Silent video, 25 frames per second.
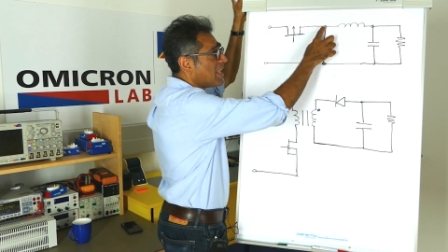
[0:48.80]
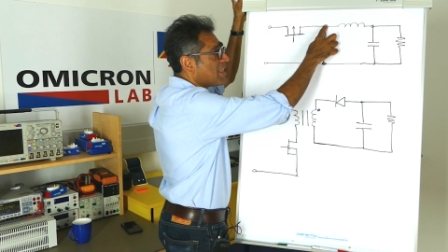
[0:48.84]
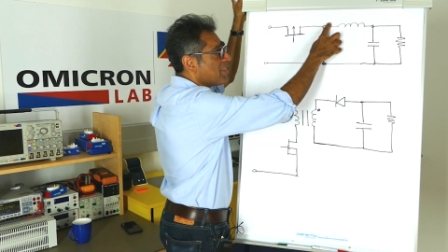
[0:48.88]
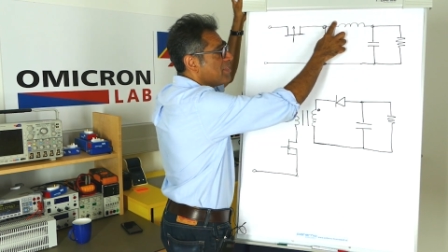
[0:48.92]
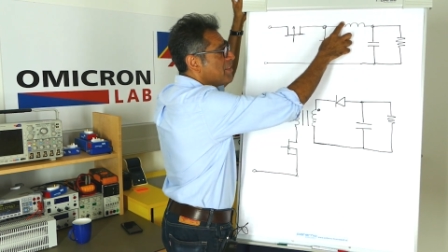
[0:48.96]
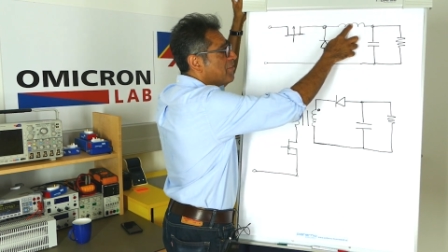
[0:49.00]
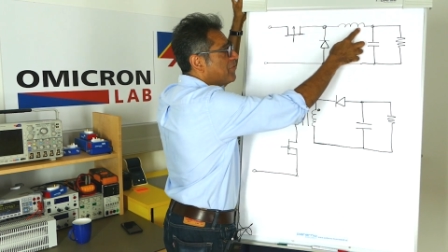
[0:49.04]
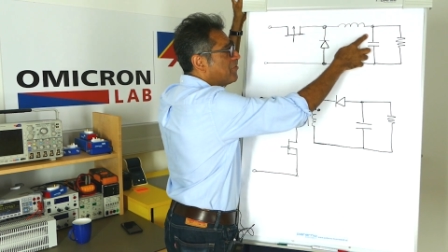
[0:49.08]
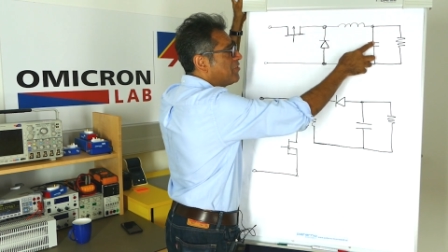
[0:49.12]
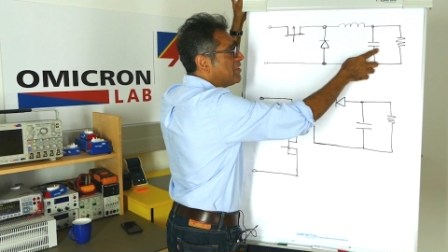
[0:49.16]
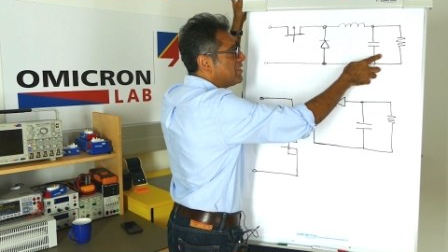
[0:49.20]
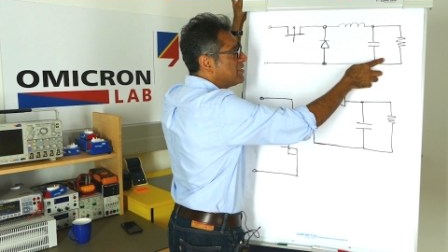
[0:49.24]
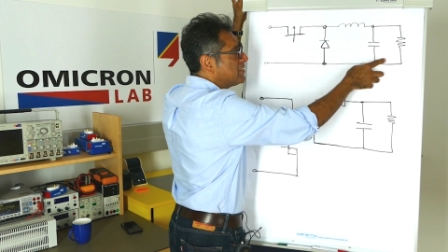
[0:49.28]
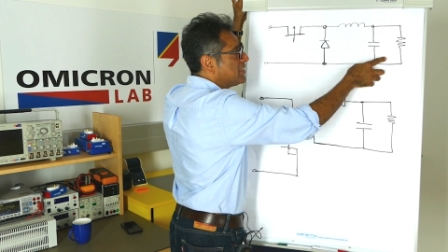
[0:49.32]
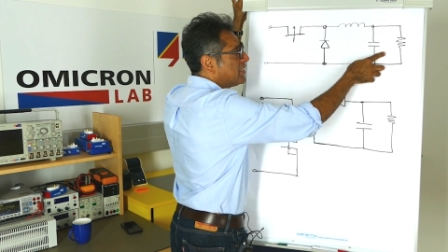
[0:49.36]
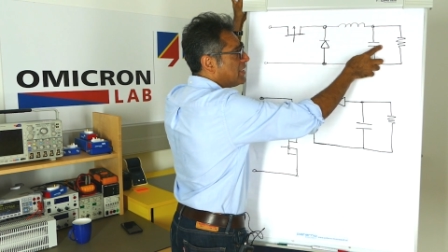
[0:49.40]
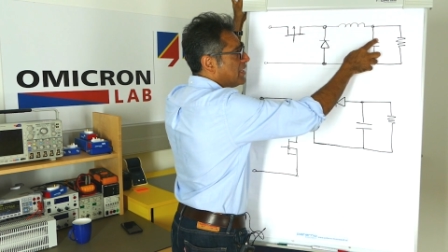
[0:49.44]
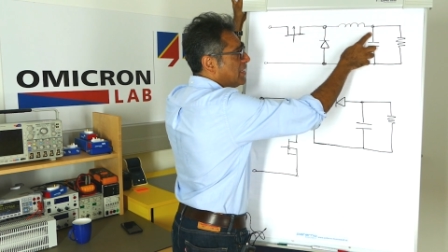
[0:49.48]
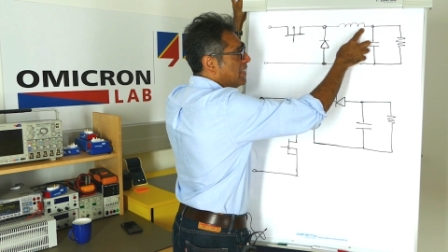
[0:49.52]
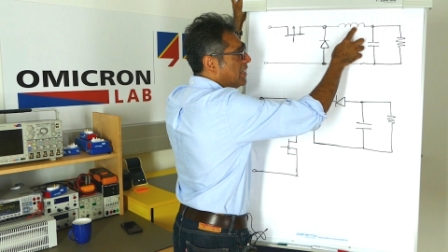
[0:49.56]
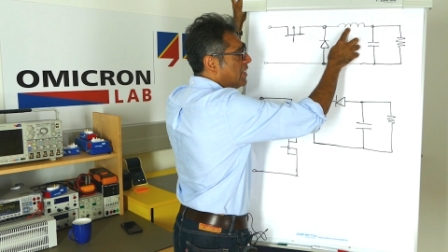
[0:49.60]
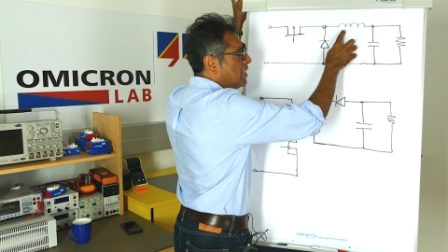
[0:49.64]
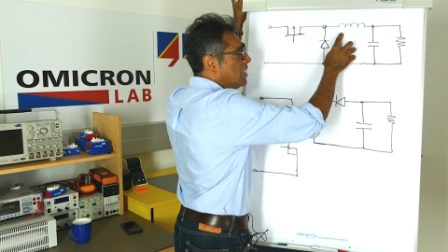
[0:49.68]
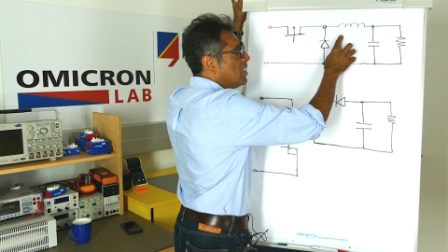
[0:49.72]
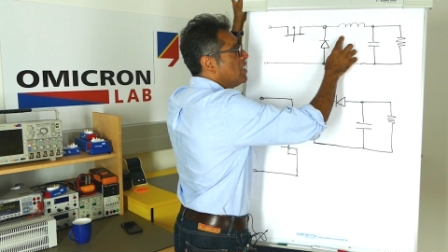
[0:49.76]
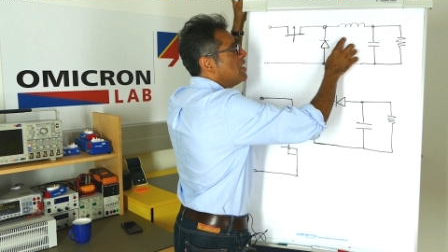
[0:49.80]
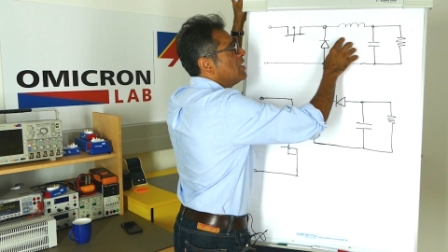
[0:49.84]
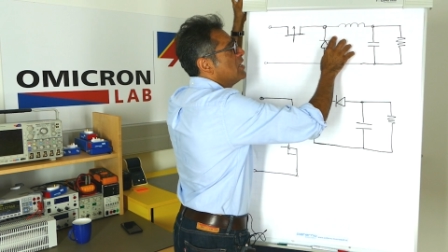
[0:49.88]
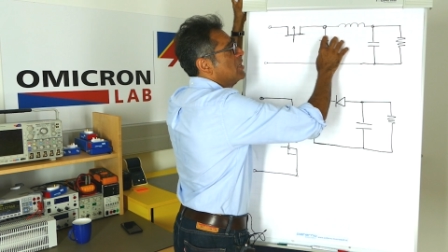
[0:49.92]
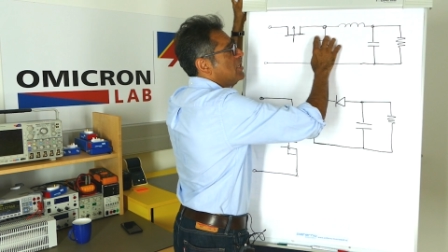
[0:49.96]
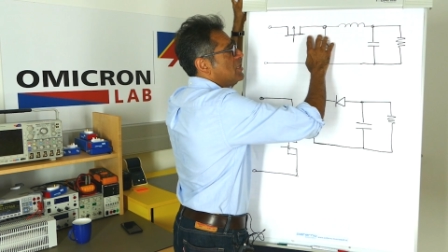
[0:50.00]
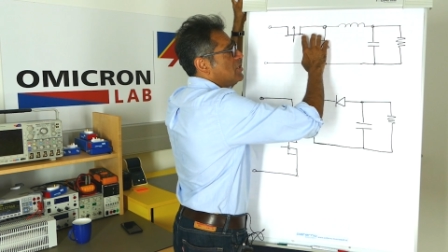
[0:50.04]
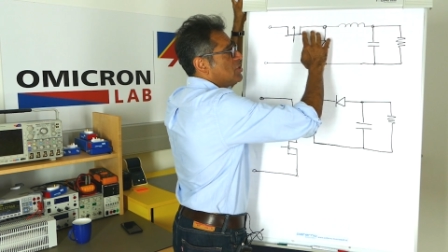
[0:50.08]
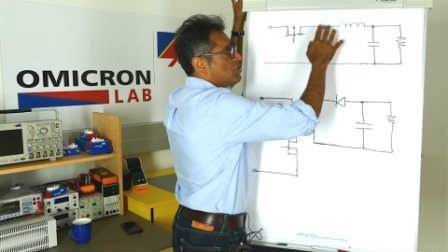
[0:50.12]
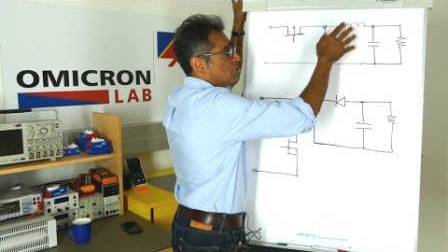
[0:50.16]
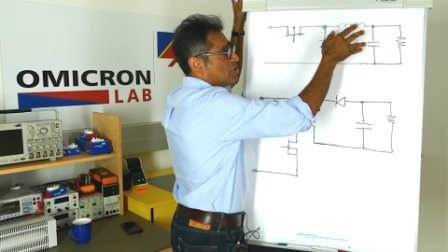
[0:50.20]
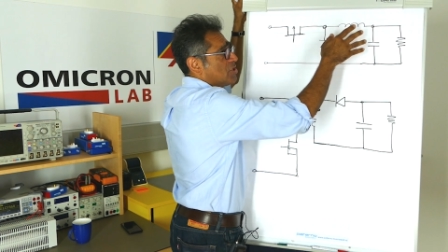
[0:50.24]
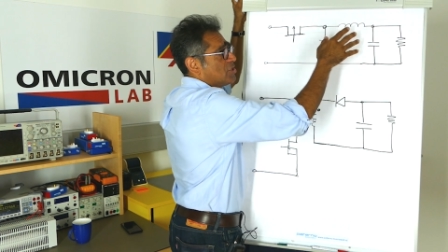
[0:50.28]
The filter here
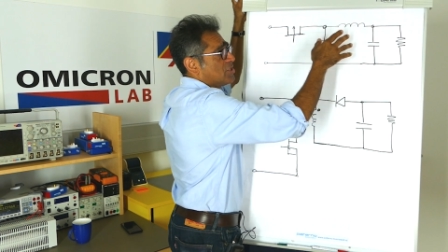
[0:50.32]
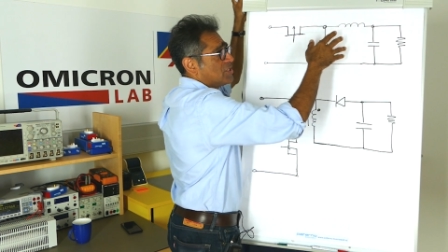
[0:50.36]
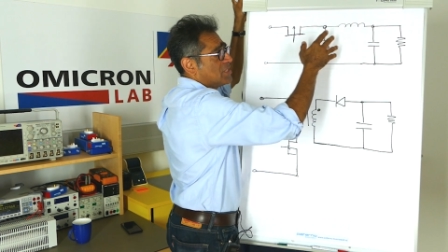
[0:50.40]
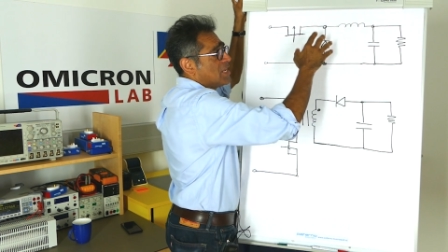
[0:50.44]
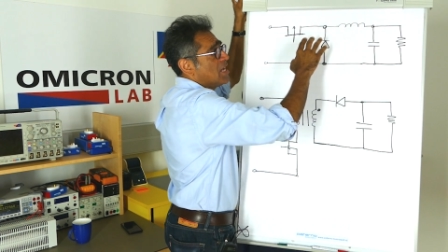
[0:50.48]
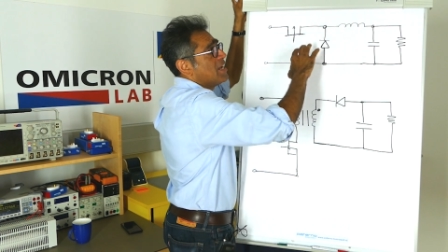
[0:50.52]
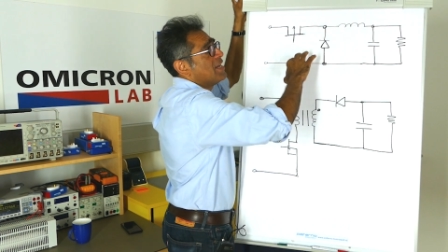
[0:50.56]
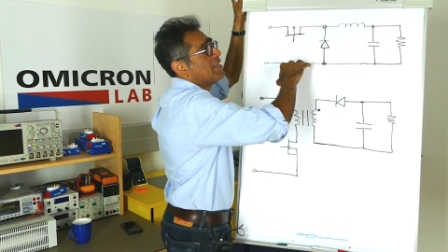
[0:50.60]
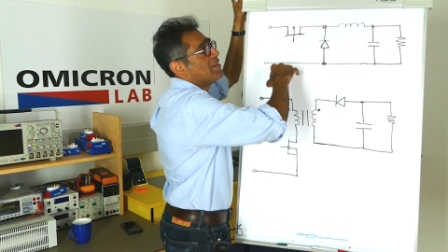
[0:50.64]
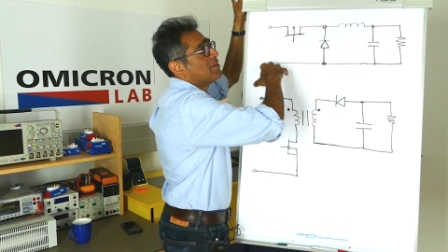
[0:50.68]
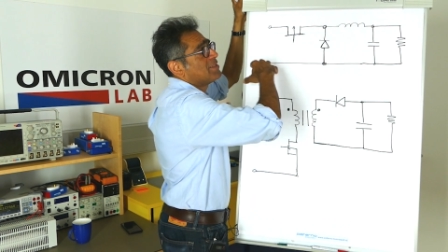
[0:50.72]
is just